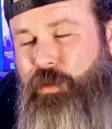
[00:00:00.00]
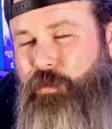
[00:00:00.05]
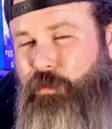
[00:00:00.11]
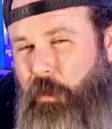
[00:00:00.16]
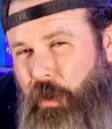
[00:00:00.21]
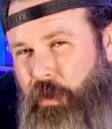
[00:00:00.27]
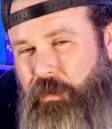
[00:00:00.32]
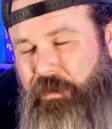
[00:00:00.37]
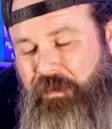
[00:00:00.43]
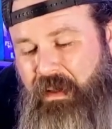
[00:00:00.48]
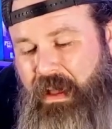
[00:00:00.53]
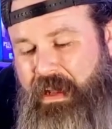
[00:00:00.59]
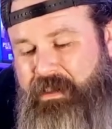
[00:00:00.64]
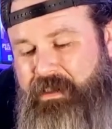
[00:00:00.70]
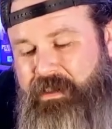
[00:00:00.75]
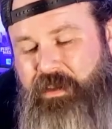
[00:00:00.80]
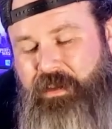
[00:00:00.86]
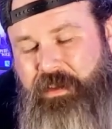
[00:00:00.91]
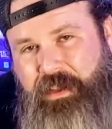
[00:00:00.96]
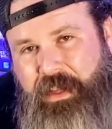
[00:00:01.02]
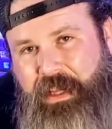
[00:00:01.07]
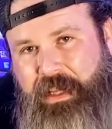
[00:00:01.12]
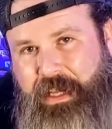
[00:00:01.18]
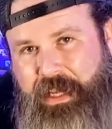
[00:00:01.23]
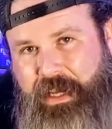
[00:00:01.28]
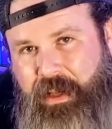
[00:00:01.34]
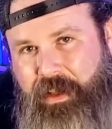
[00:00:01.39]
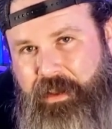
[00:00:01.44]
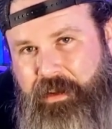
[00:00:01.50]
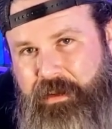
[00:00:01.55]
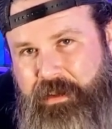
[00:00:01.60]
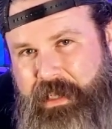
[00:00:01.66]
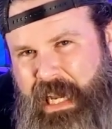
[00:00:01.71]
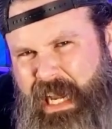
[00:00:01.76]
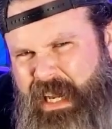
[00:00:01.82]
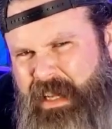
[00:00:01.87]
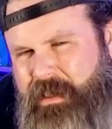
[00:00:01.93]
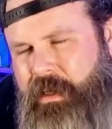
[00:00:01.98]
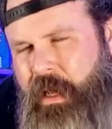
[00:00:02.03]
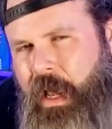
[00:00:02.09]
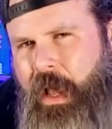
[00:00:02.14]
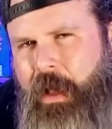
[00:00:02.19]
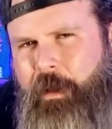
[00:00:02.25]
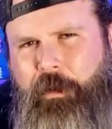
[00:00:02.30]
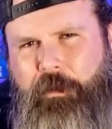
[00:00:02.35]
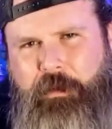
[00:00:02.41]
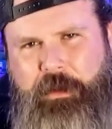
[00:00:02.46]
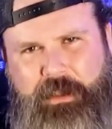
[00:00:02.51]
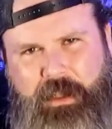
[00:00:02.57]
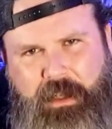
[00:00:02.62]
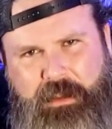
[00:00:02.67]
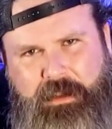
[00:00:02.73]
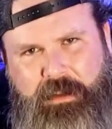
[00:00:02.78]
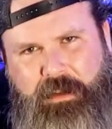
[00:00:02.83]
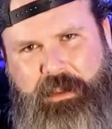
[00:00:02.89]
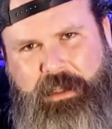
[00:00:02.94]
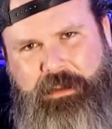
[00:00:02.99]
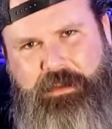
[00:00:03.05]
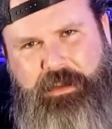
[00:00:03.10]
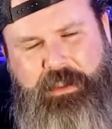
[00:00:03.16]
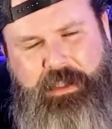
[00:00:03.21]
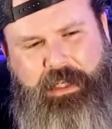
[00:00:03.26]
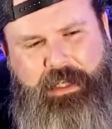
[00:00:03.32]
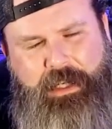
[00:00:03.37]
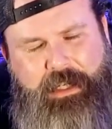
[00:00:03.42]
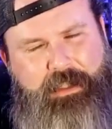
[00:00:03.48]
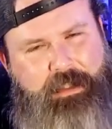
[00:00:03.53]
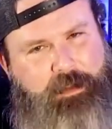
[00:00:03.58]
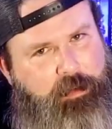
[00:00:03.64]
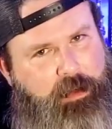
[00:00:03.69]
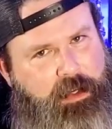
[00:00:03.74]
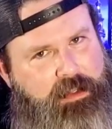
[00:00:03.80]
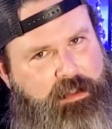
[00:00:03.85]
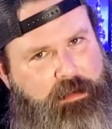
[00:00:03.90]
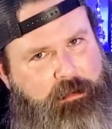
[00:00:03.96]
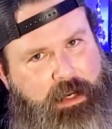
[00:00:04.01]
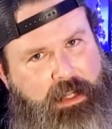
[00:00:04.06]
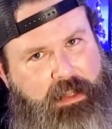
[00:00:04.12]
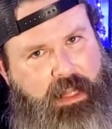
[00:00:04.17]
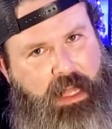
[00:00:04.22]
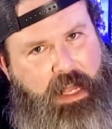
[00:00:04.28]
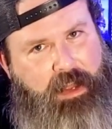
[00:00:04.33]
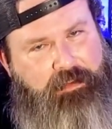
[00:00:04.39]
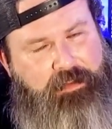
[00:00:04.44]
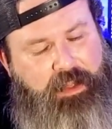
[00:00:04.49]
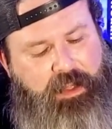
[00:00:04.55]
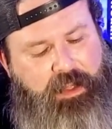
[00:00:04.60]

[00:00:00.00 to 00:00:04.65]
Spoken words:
grow faster than the other decks. But what's also interesting is the player to my left,